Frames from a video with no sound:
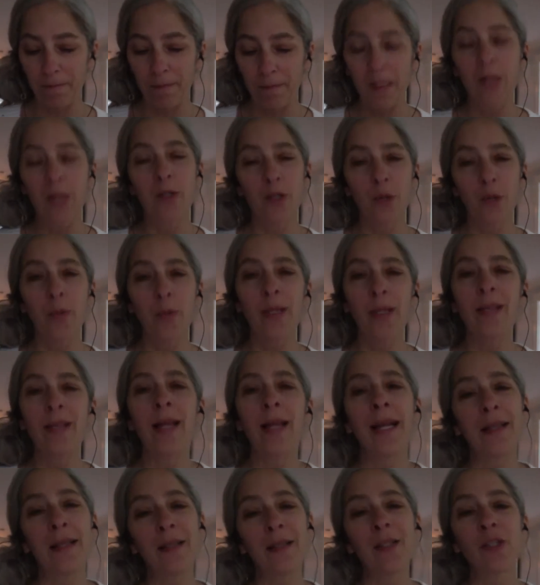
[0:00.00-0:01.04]
So we
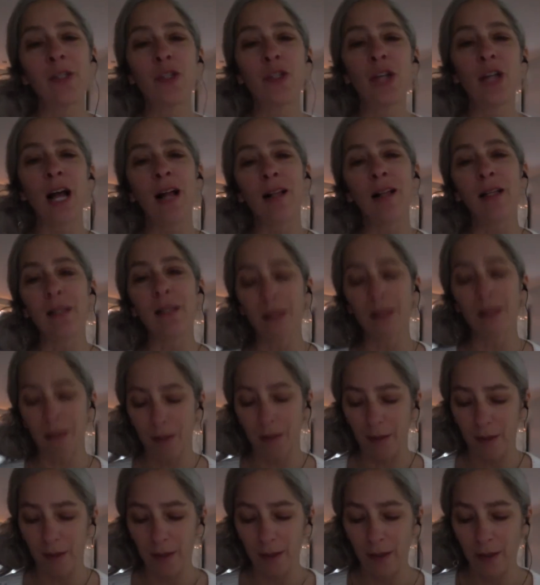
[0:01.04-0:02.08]
light this chalice
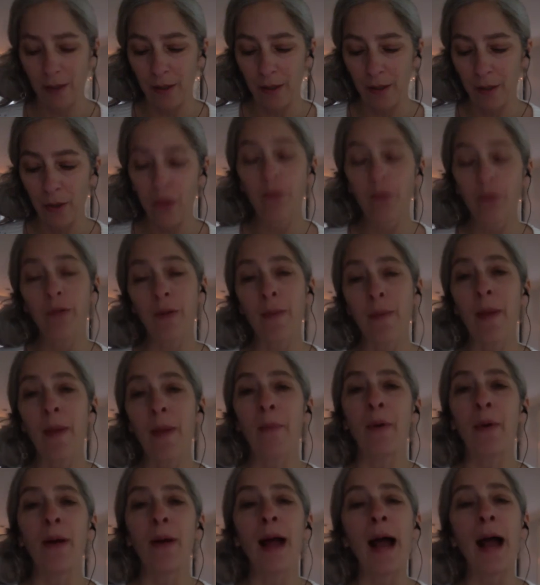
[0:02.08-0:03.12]
to
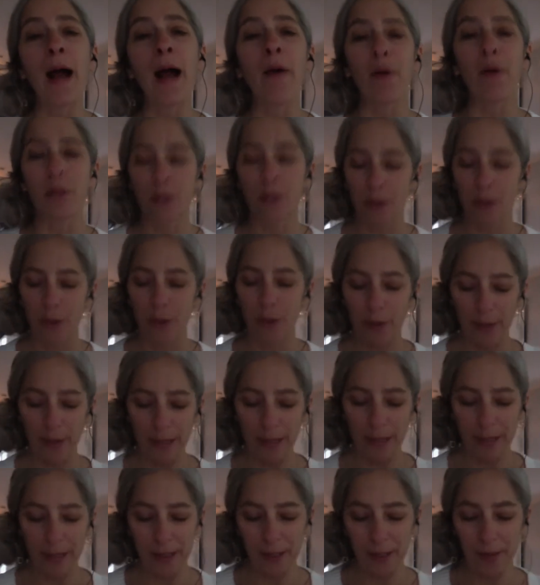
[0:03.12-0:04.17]
remember our
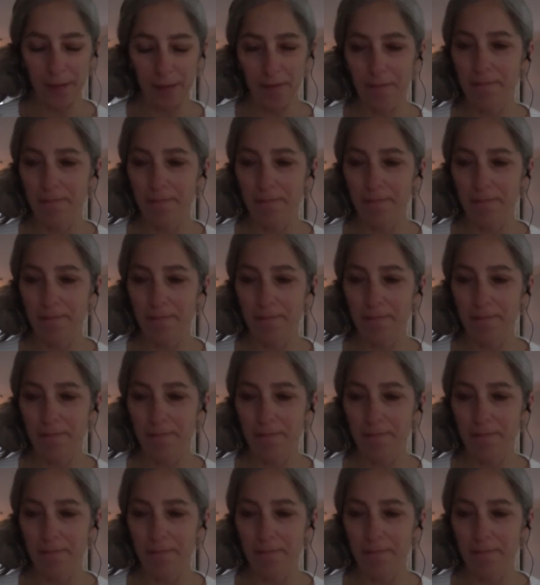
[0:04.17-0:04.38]
stories.